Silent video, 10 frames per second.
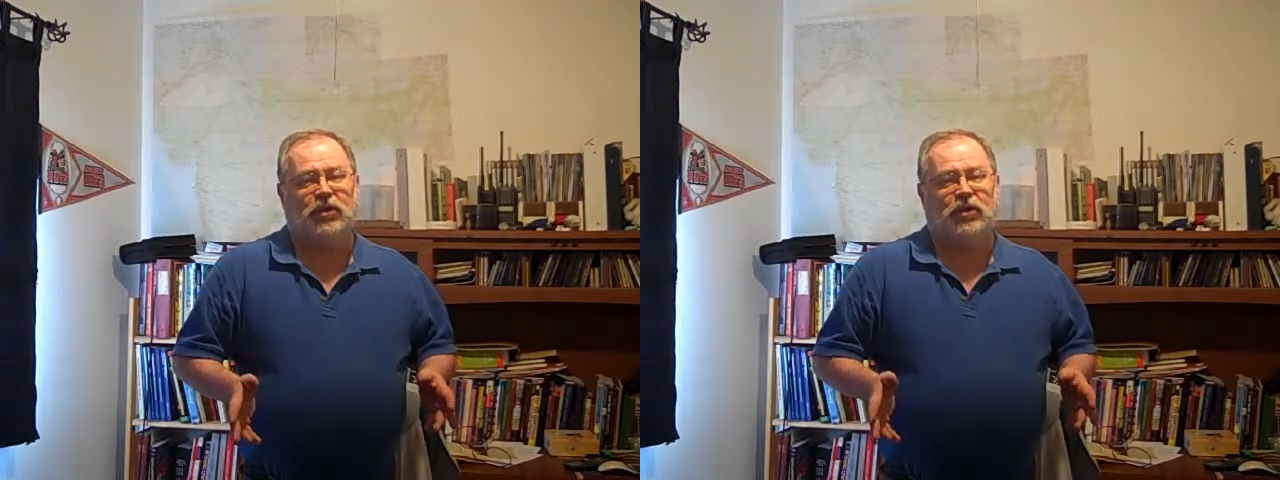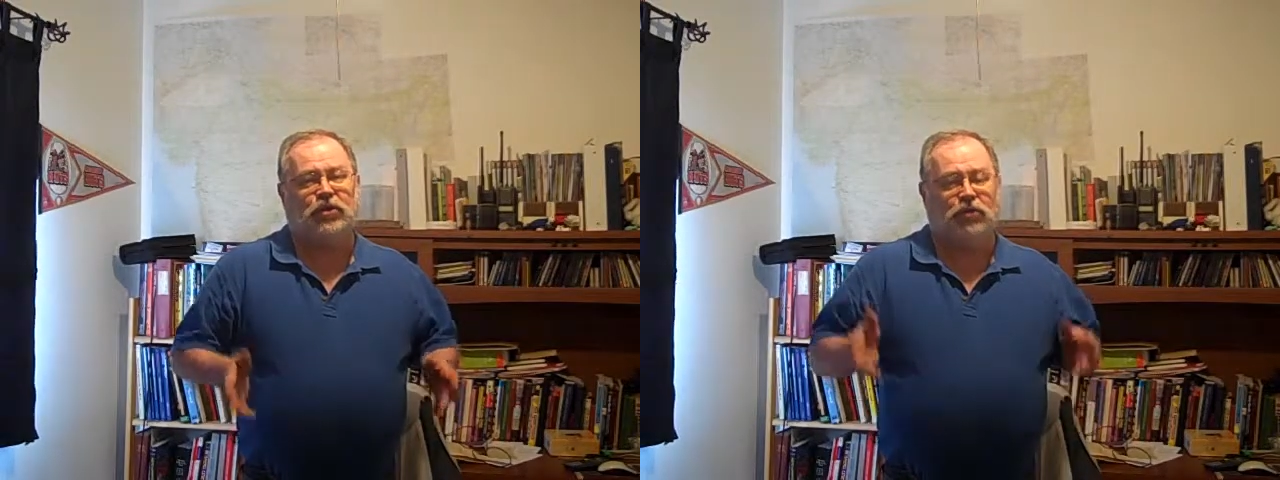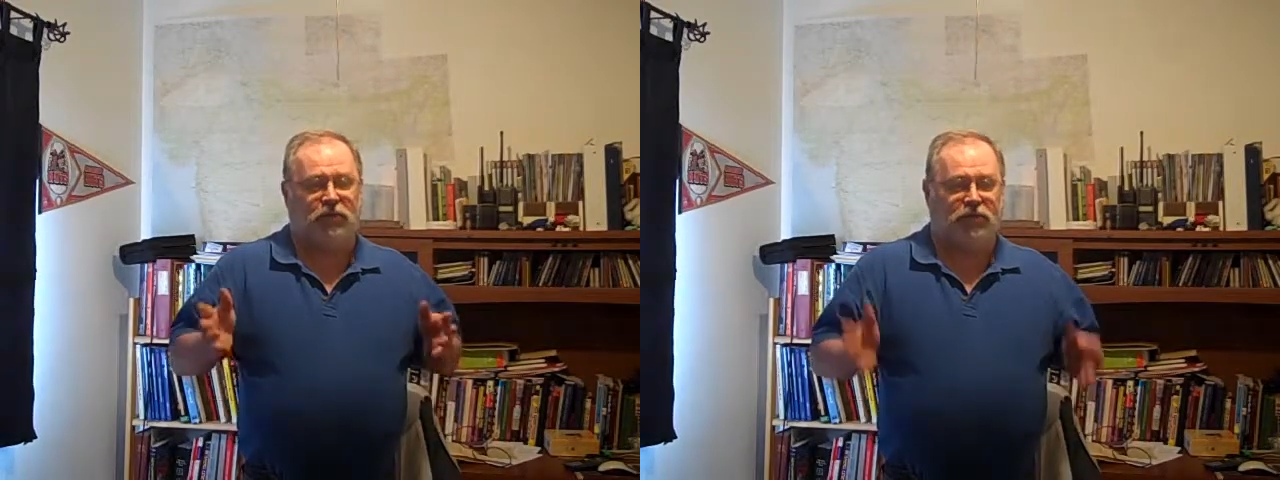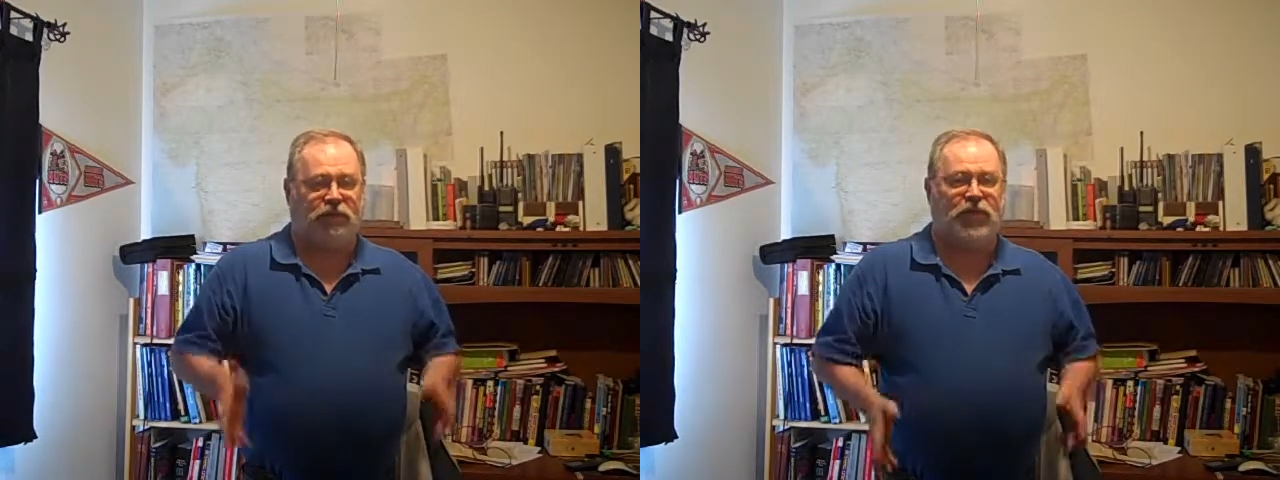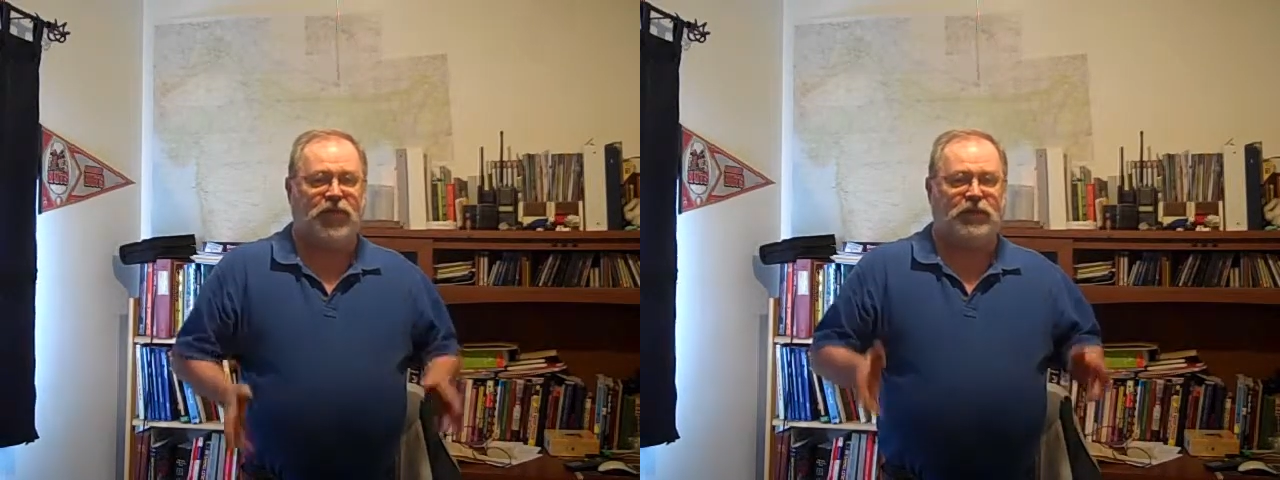to
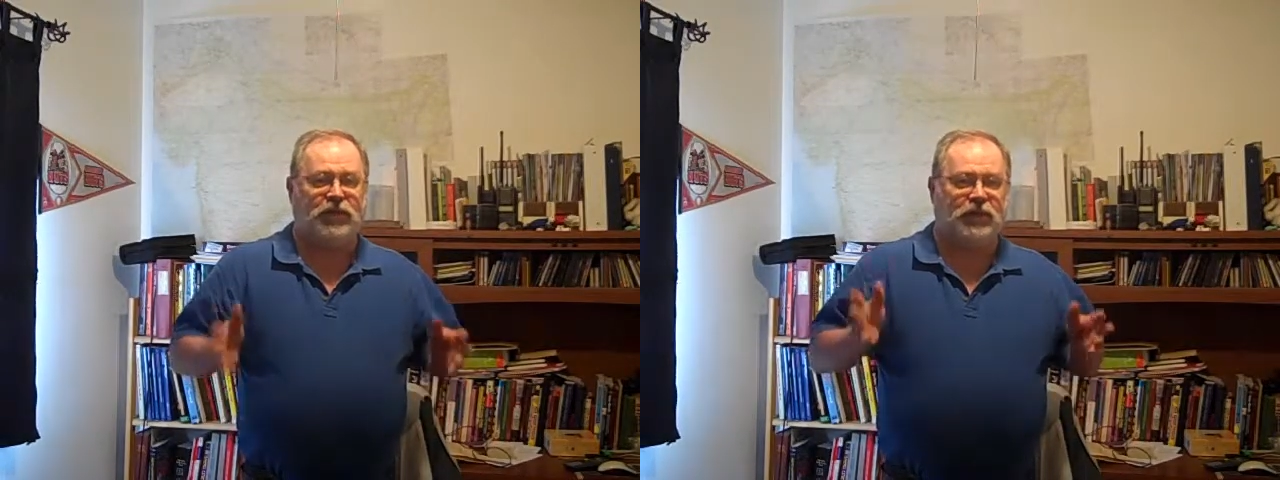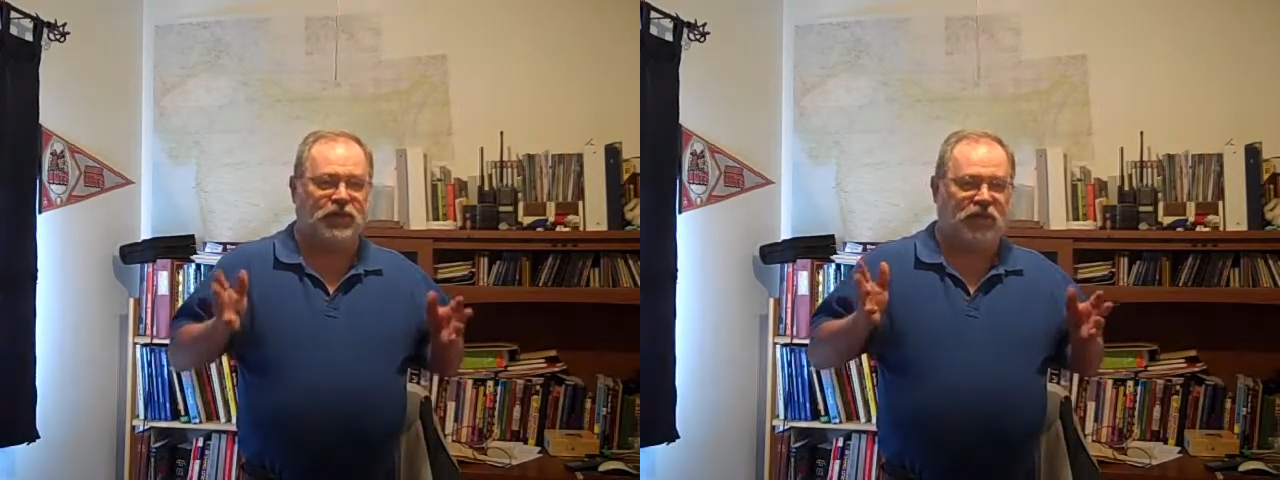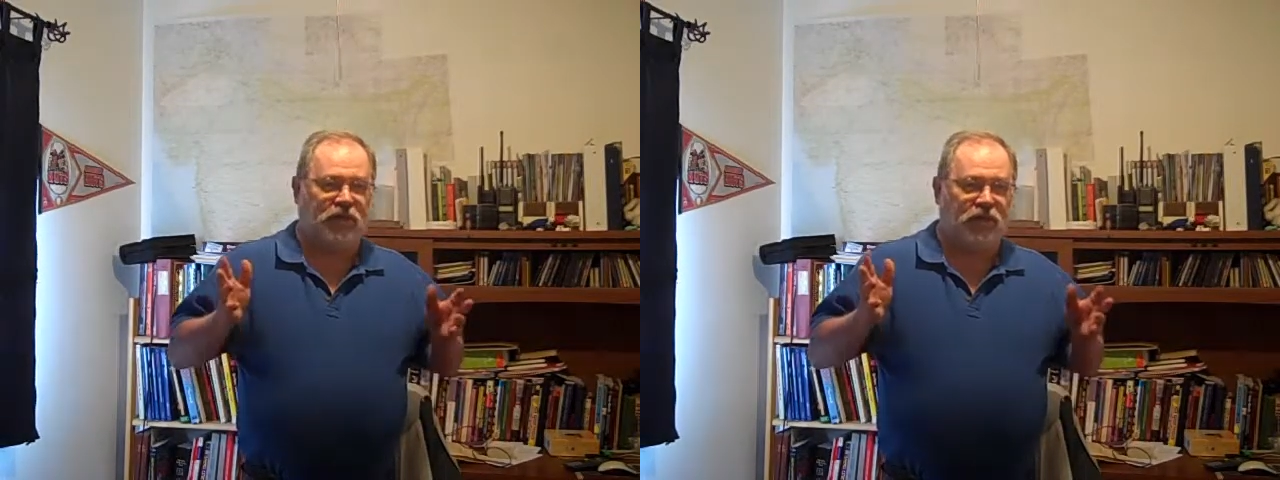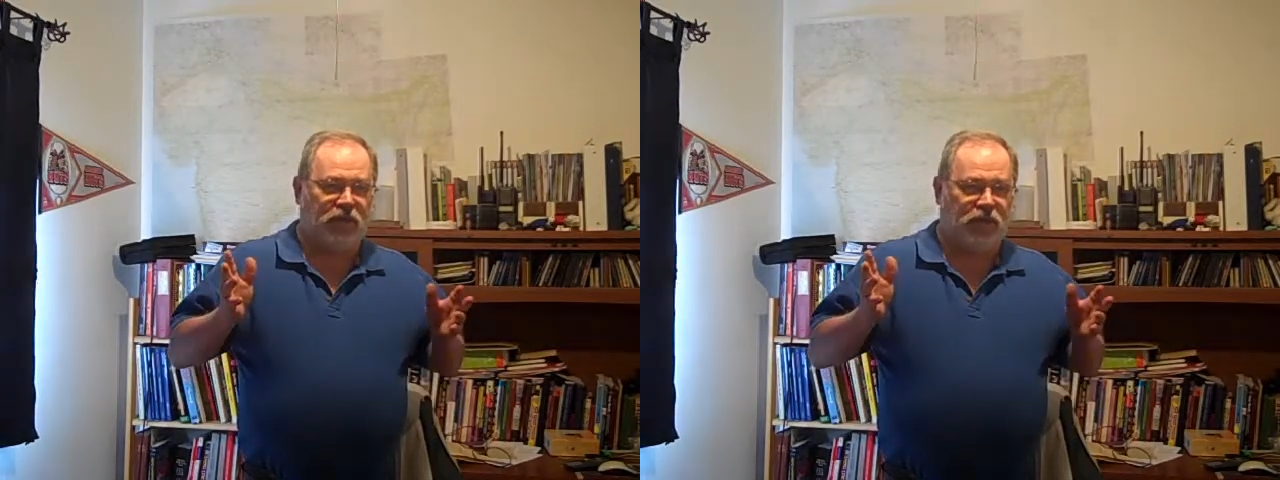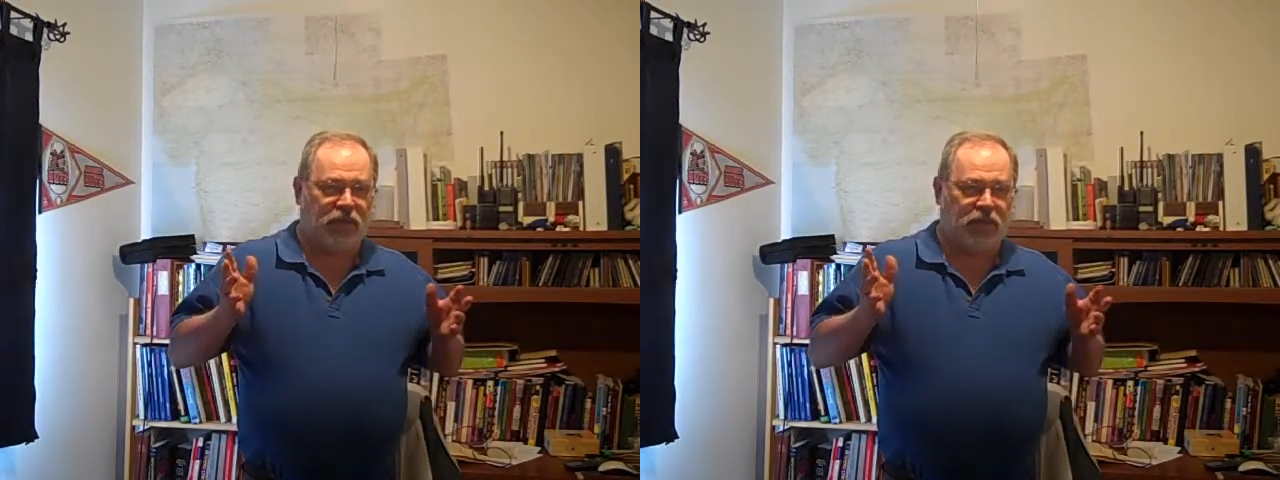reflect
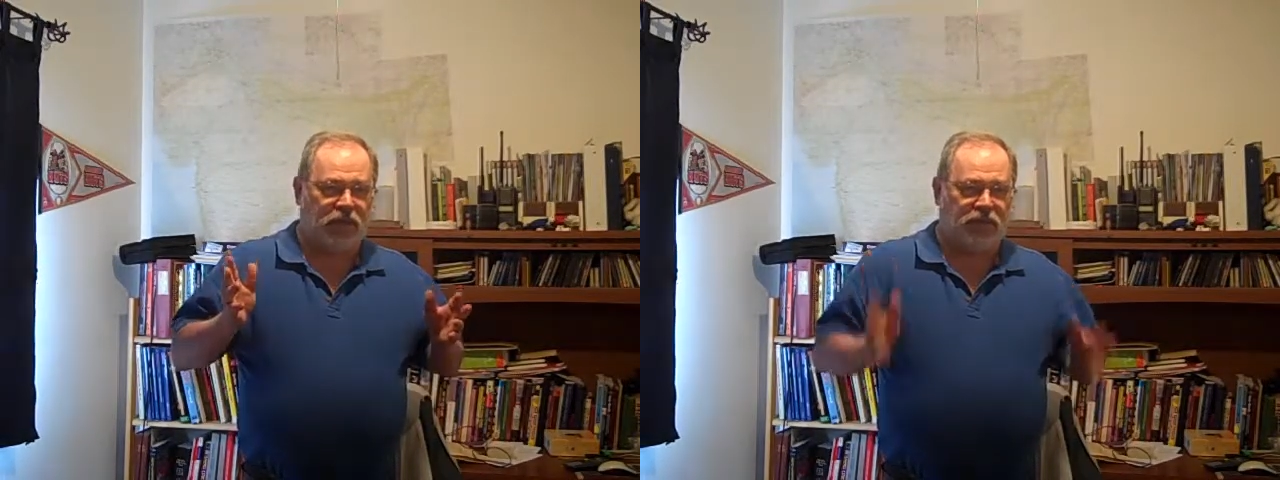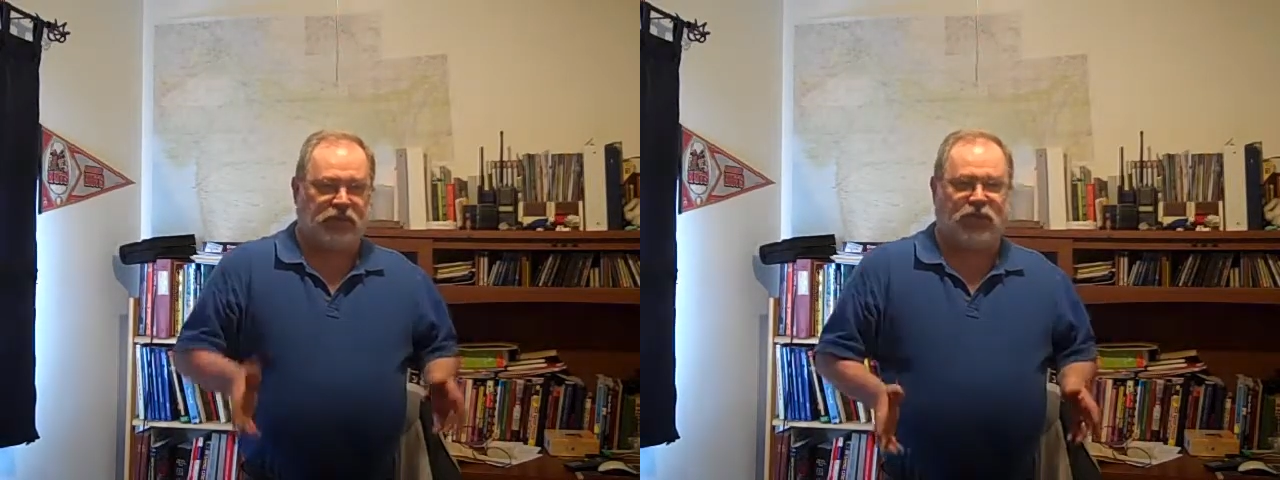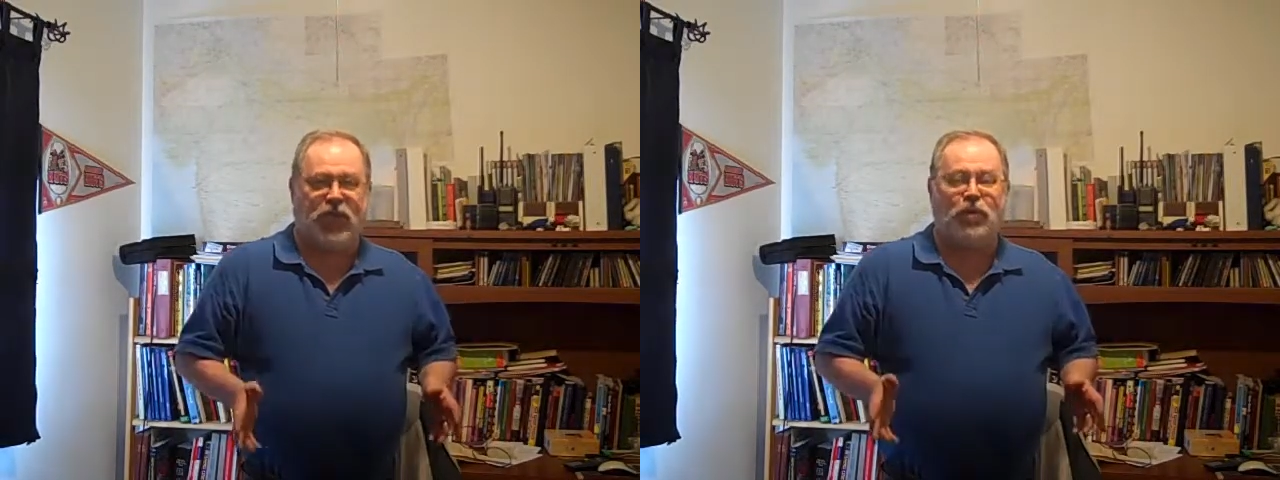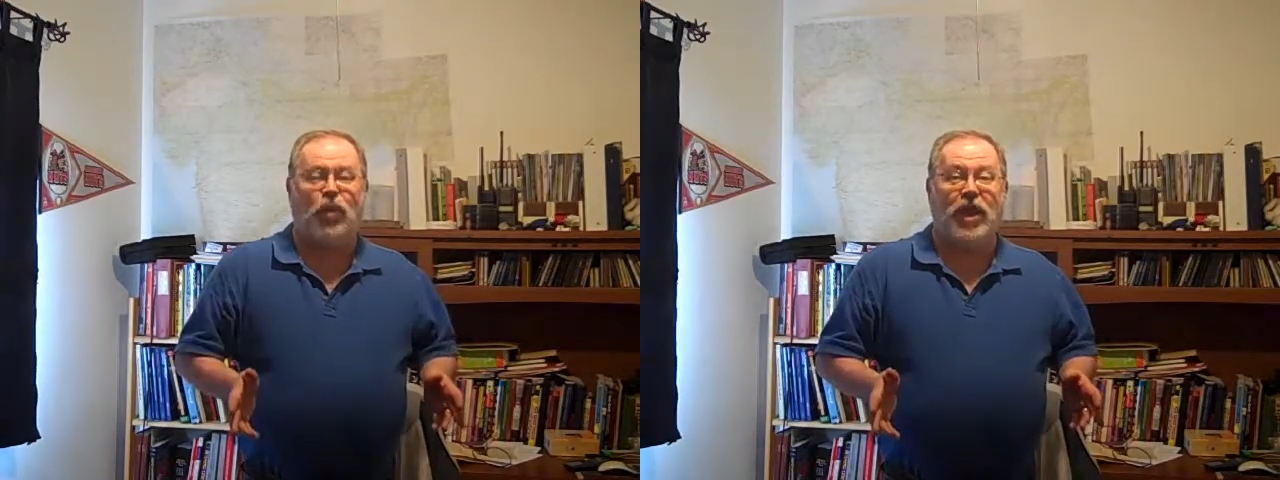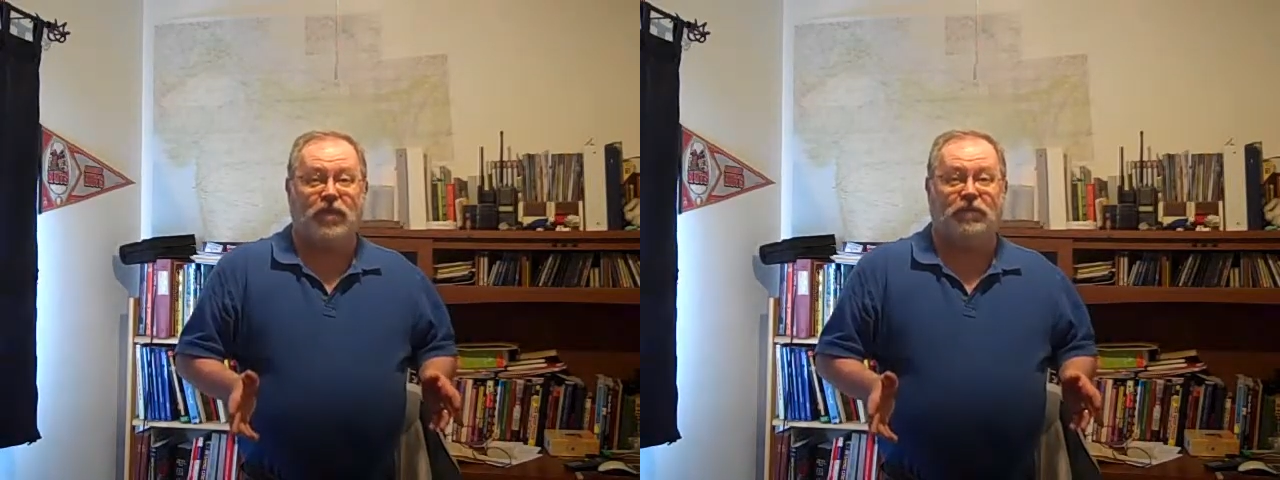a
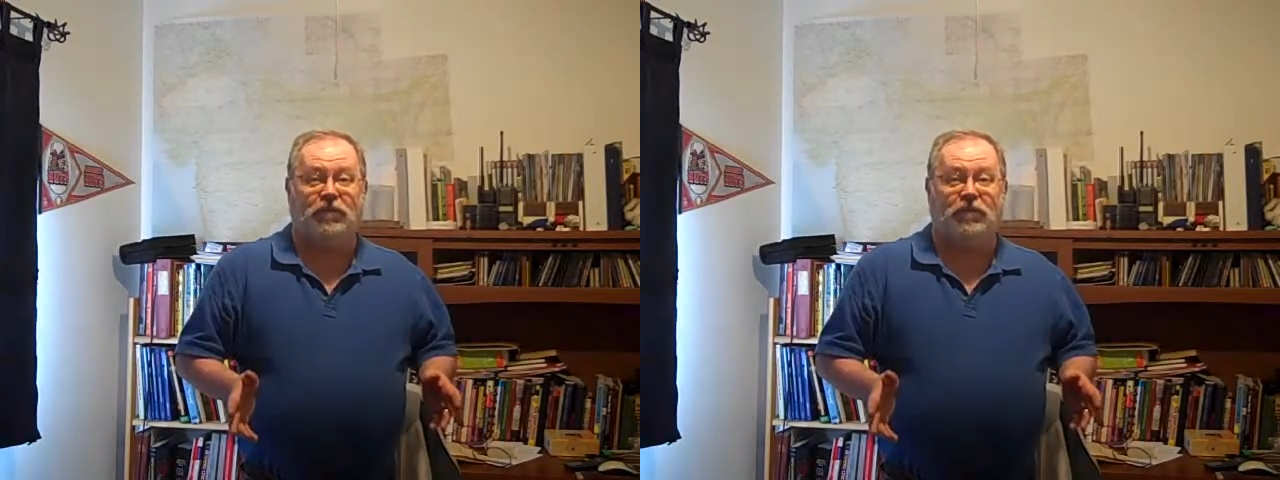wave